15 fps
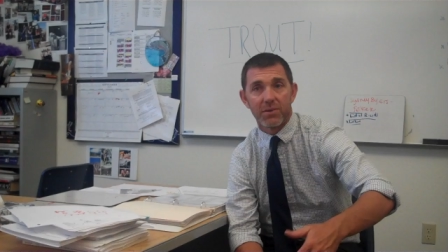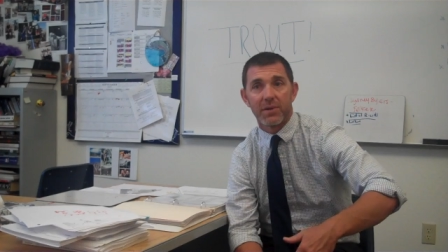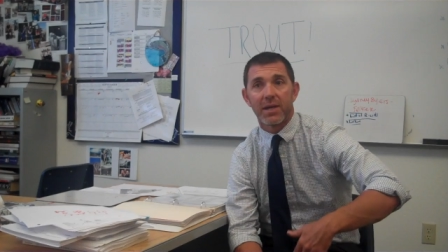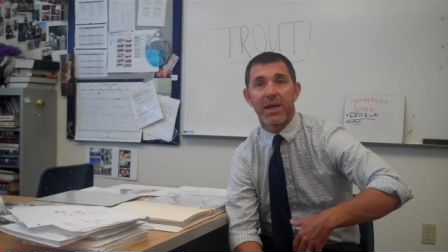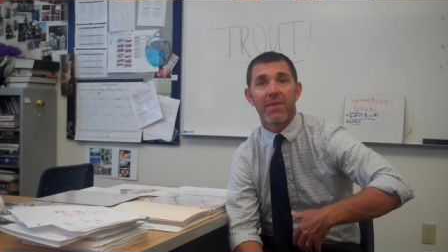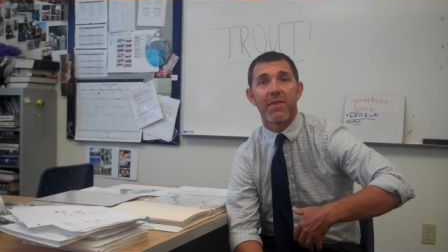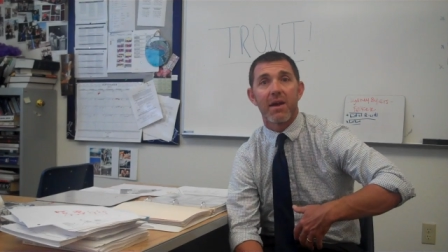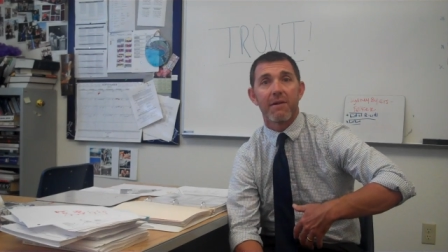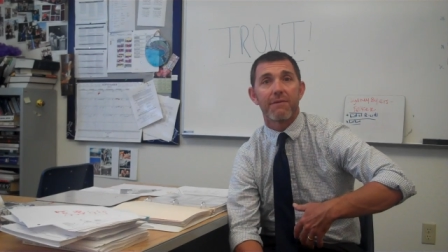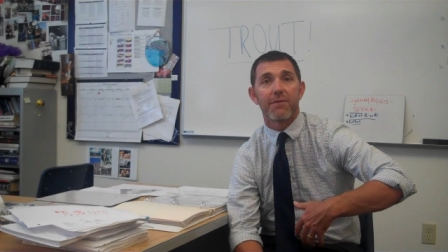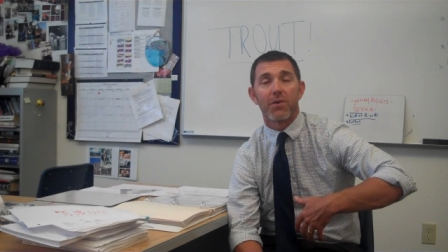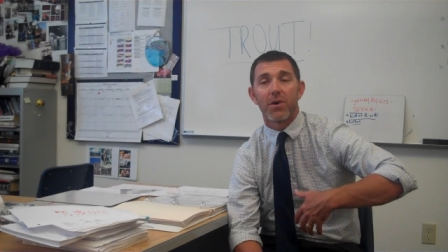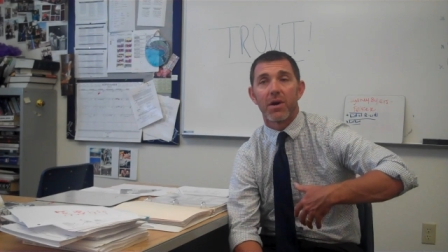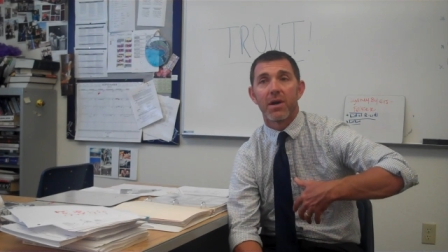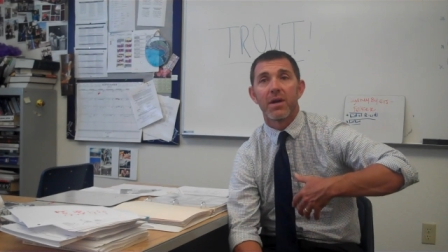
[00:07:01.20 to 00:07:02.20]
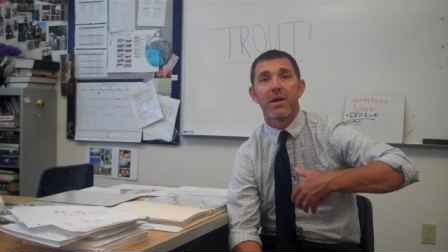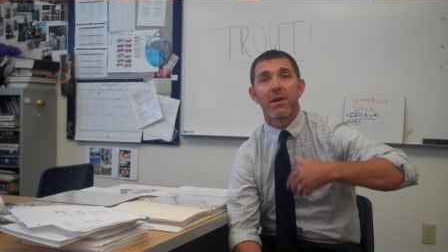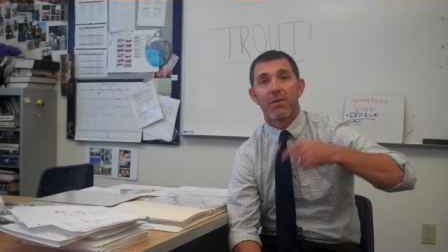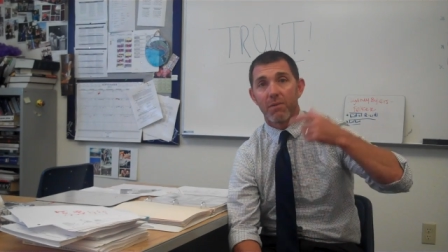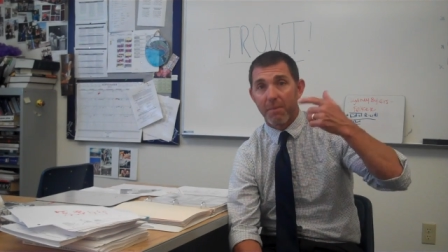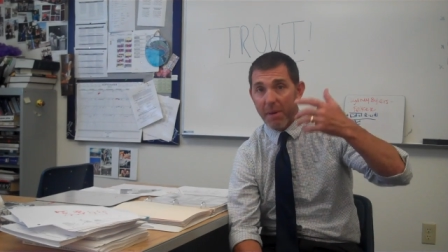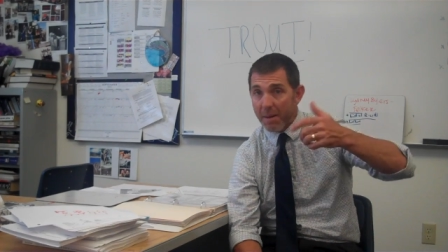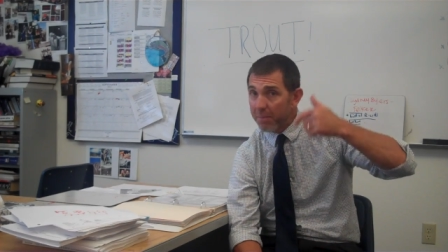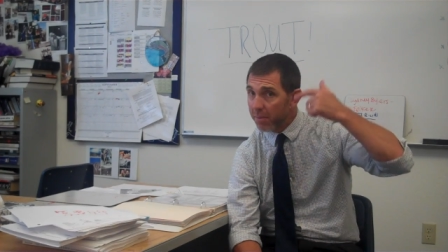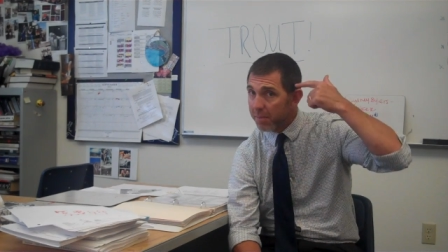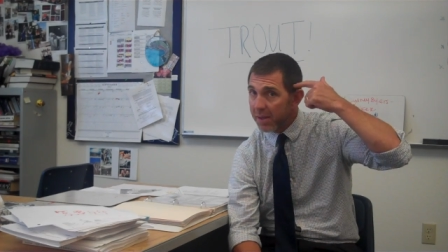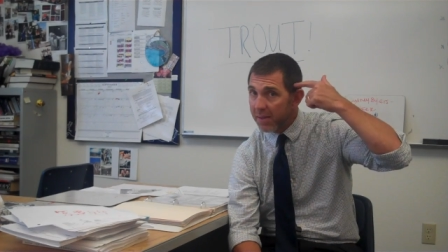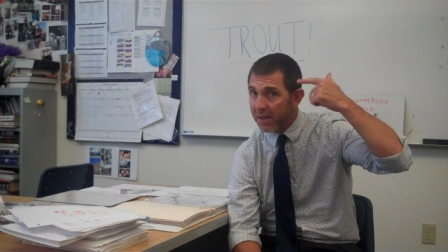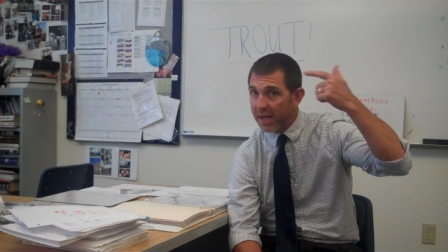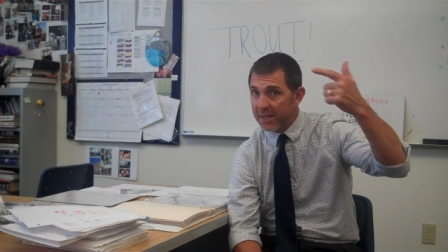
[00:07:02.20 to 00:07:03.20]
doing, and therefore remember
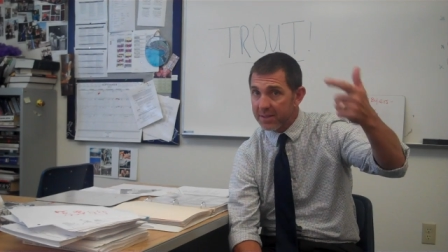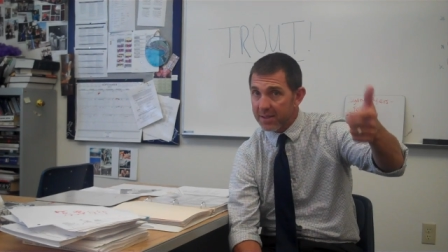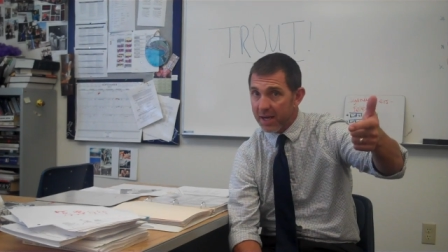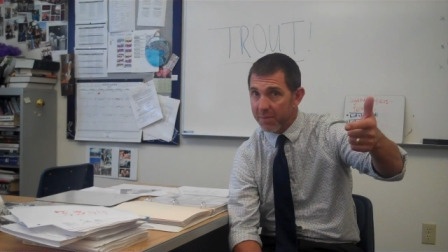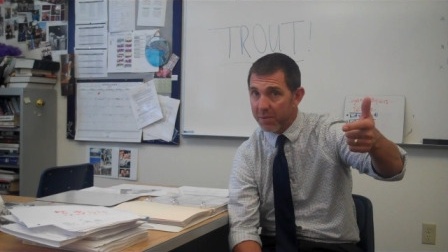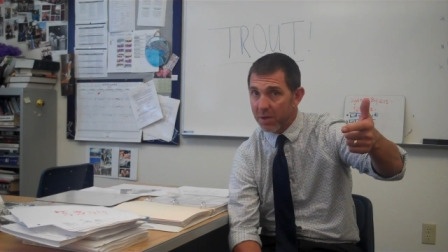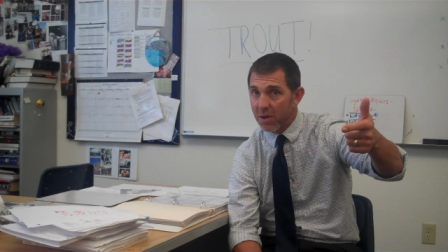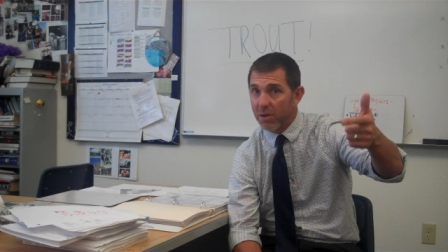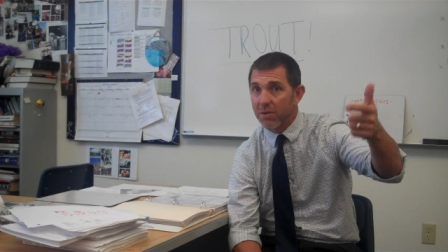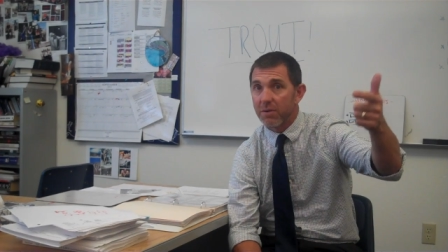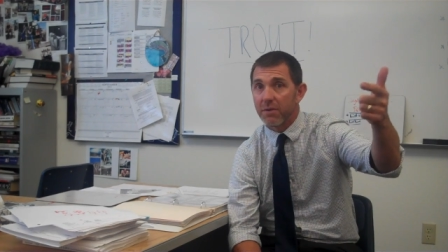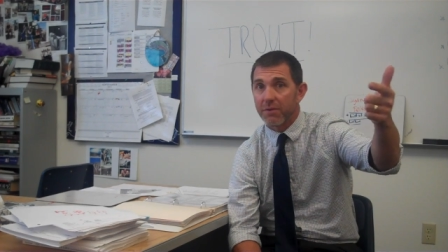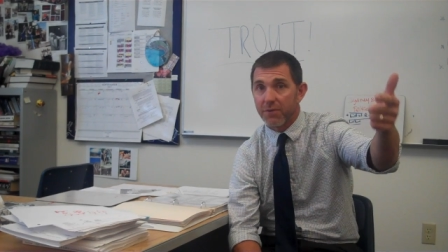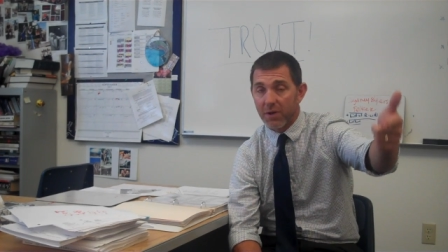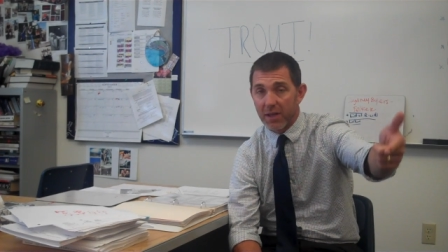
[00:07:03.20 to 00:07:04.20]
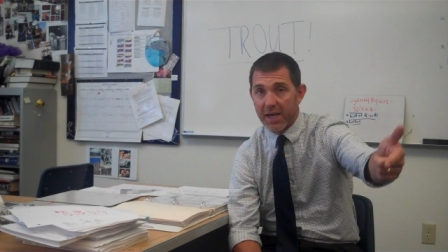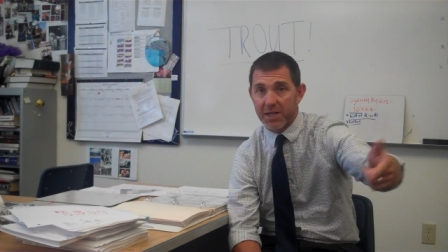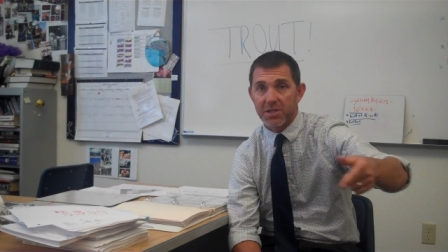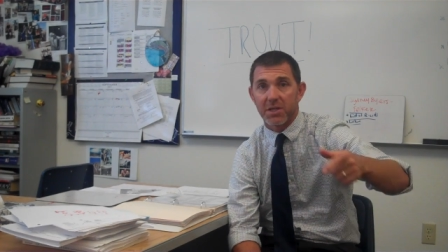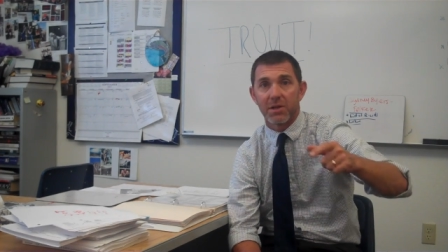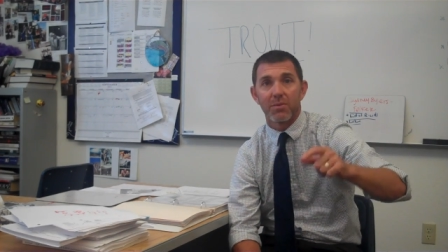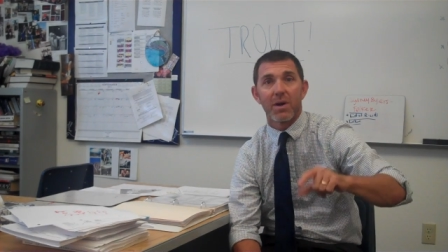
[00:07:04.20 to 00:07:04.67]
me the next time we go for election.